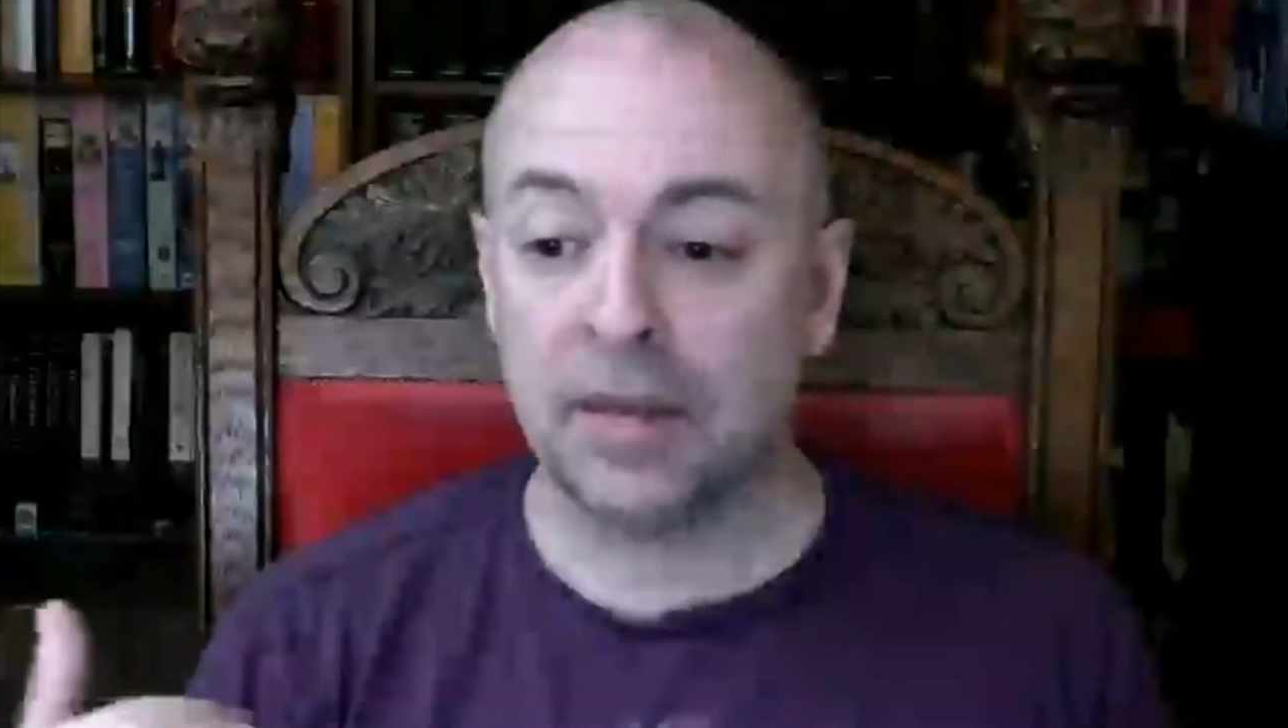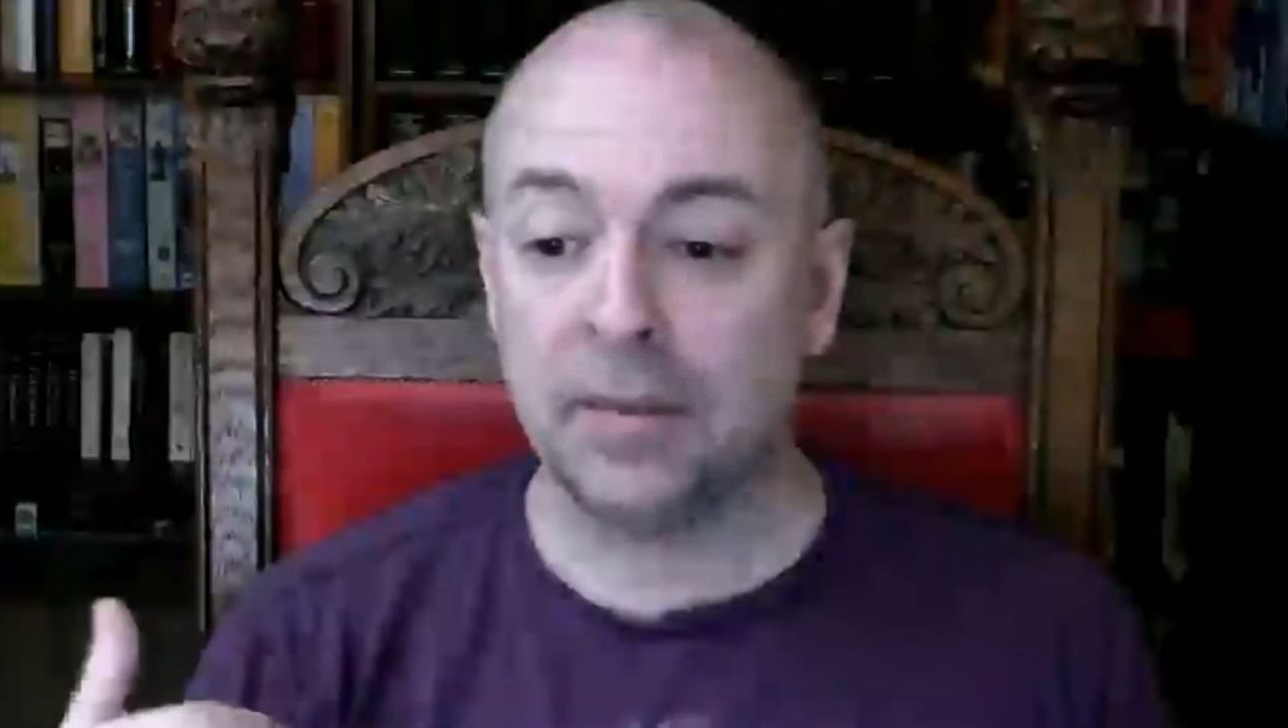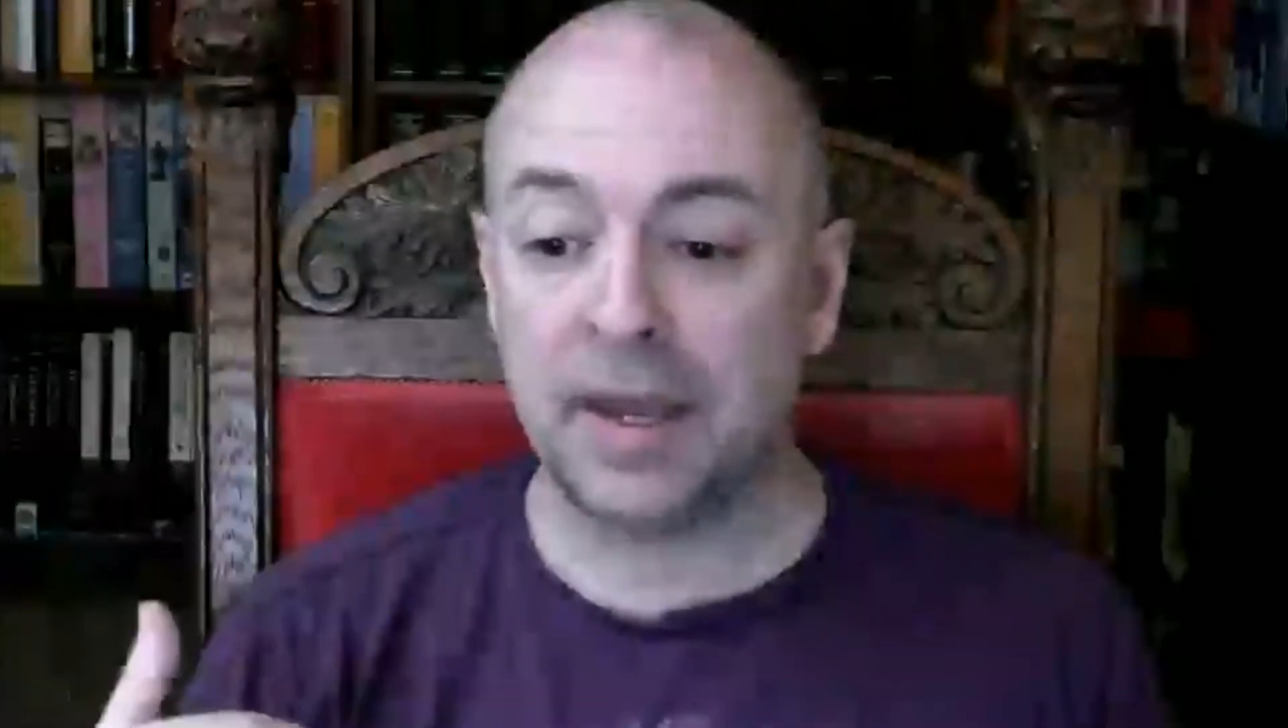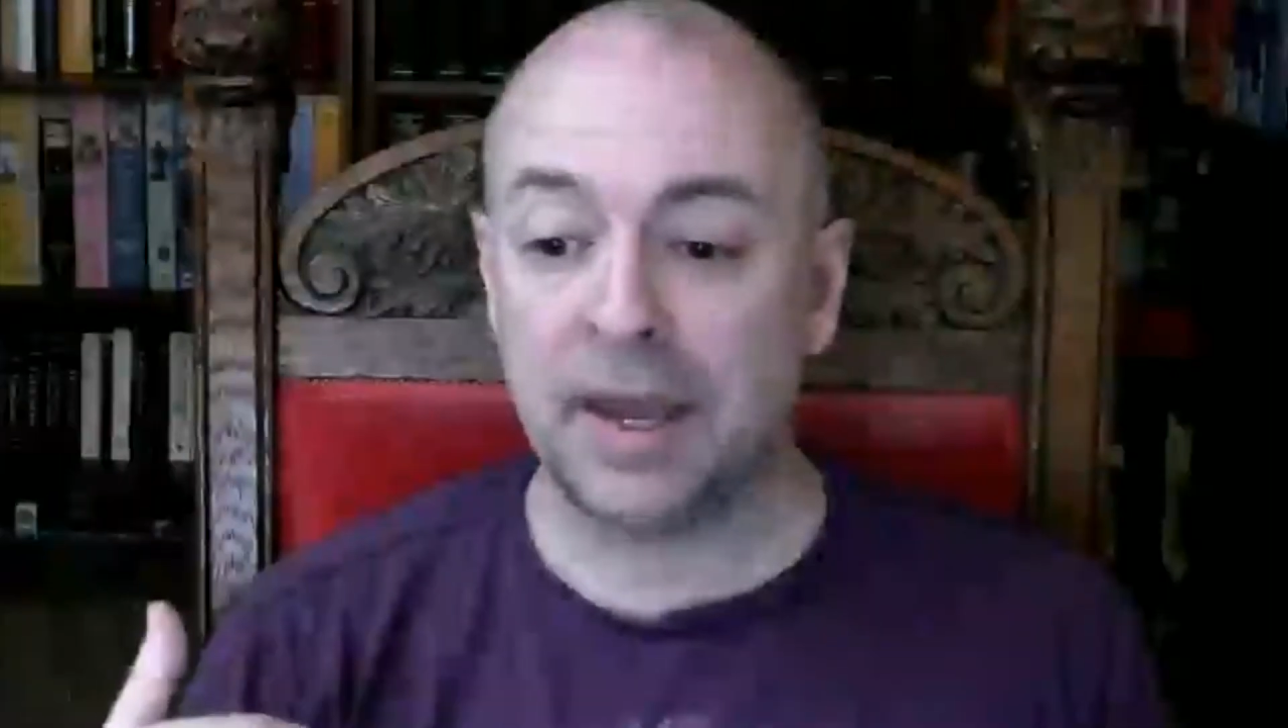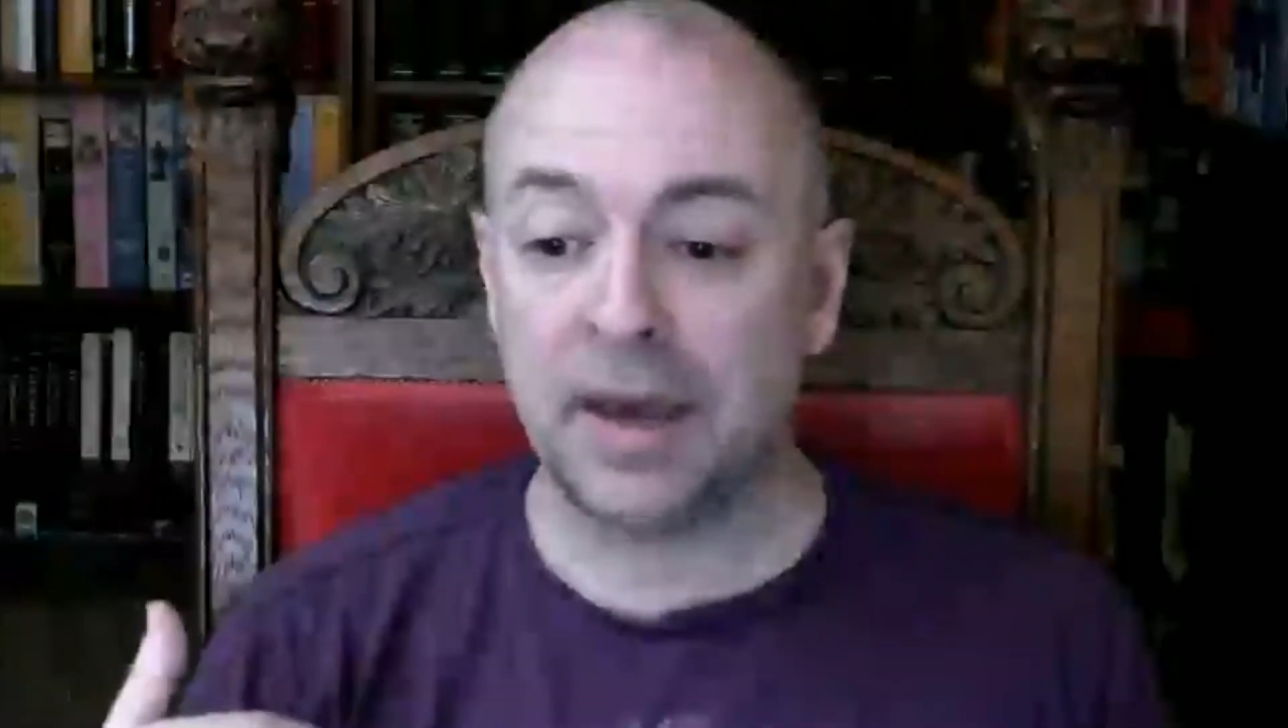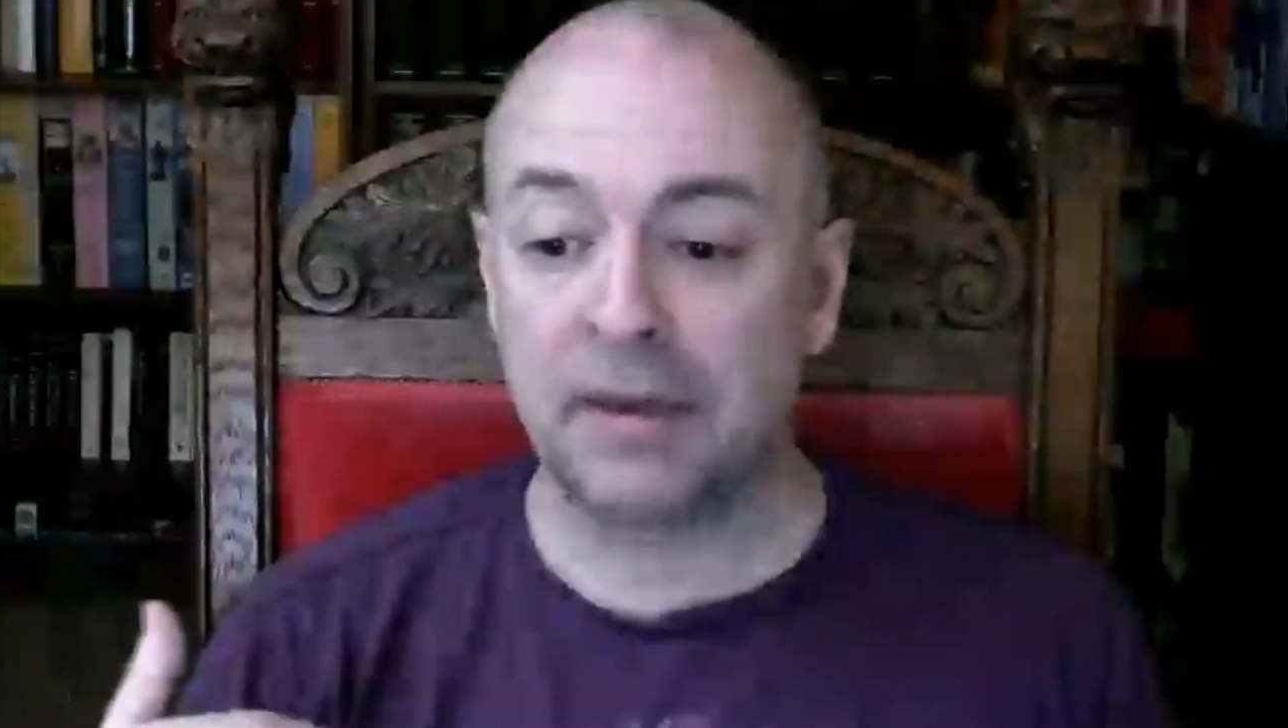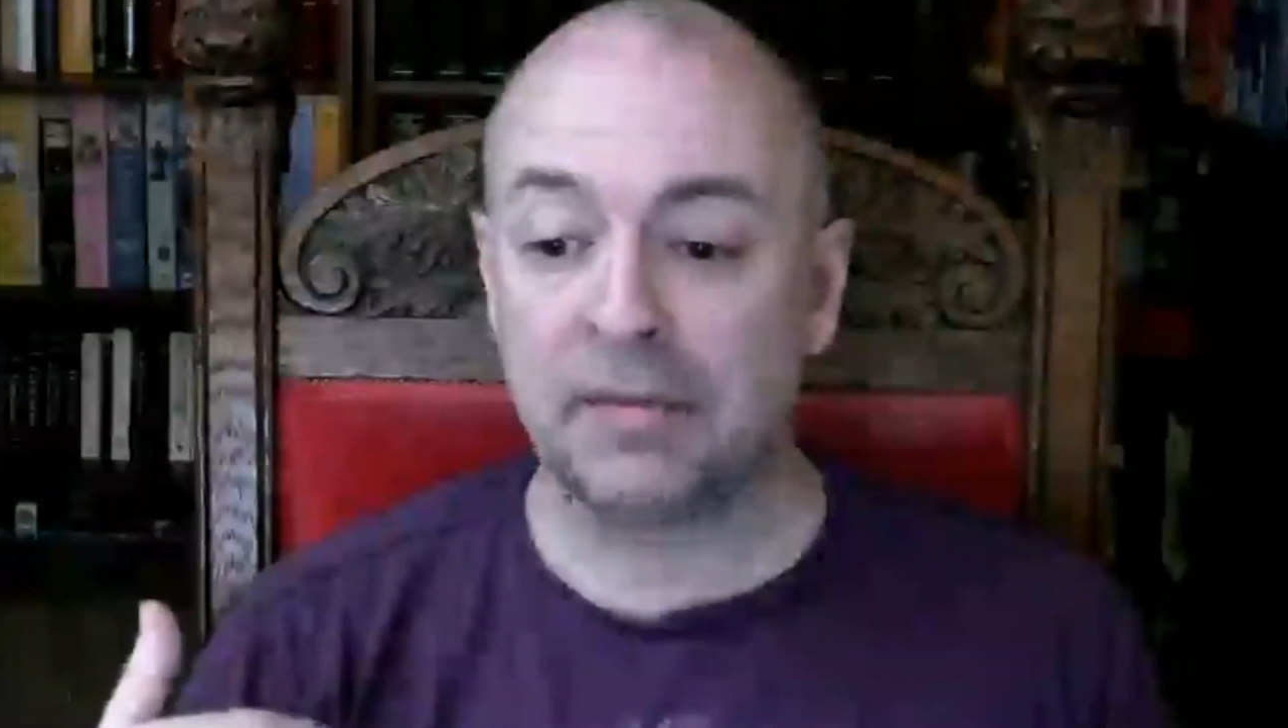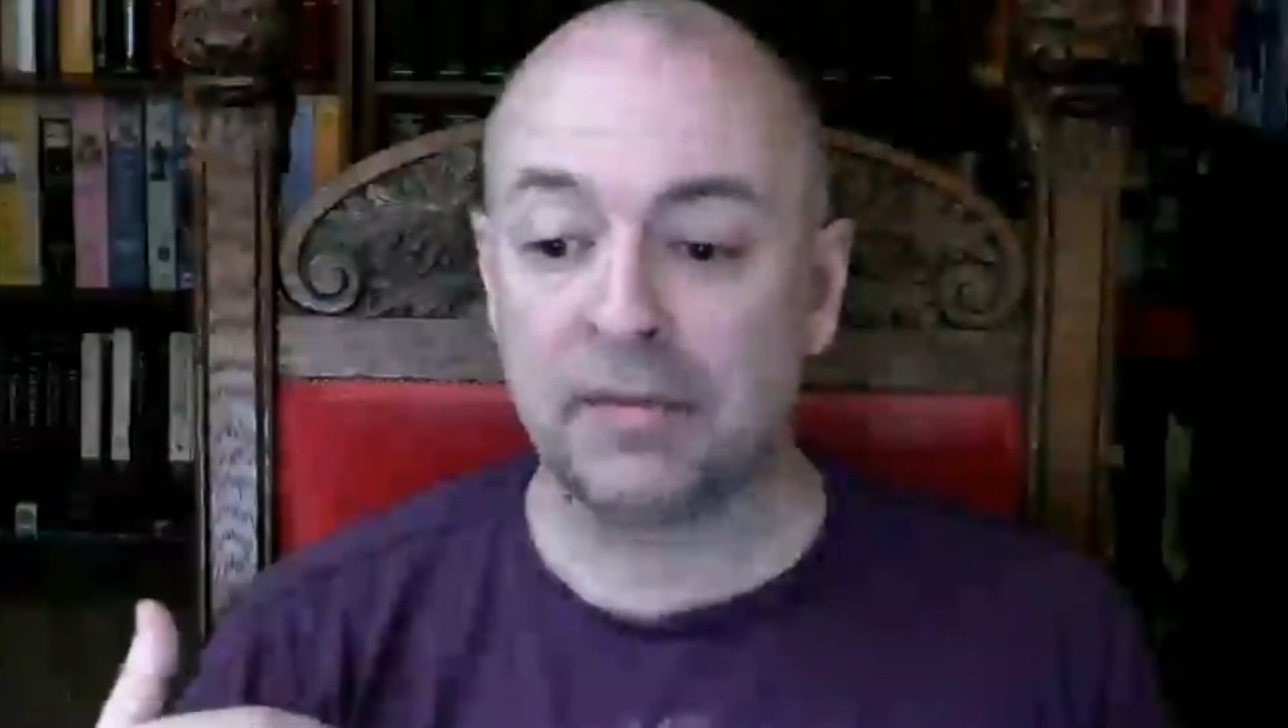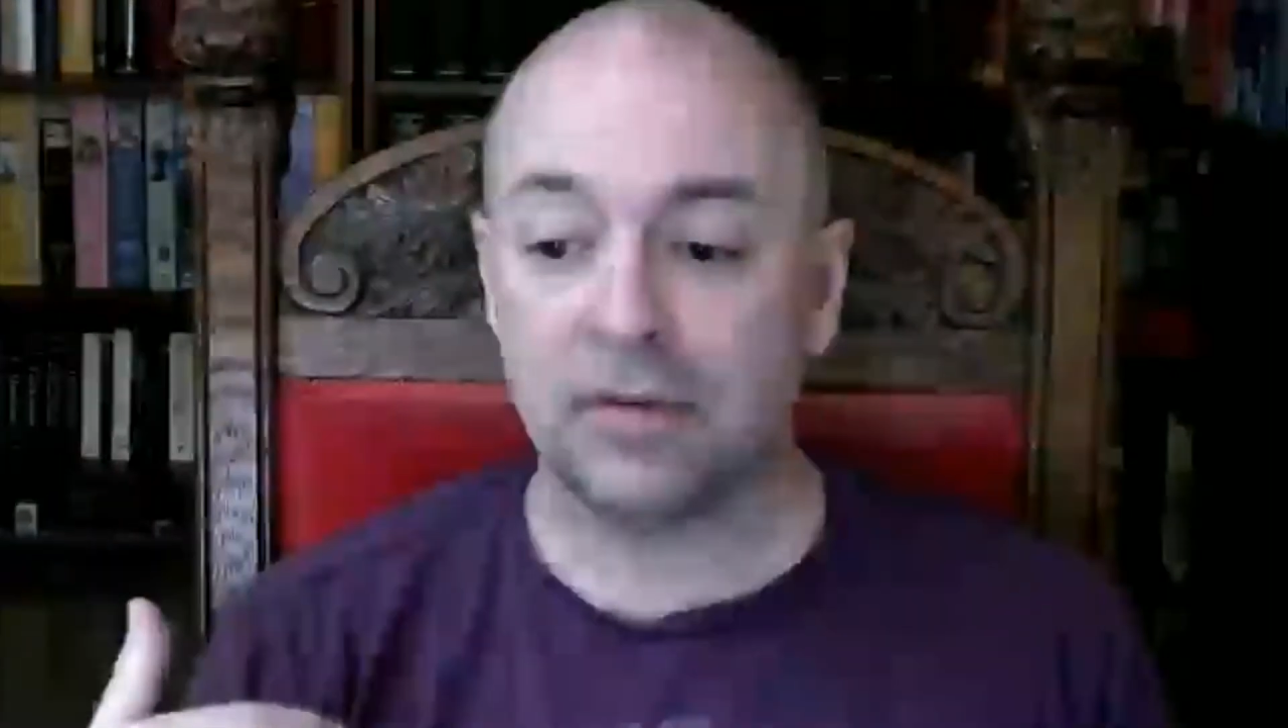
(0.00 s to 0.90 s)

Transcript: have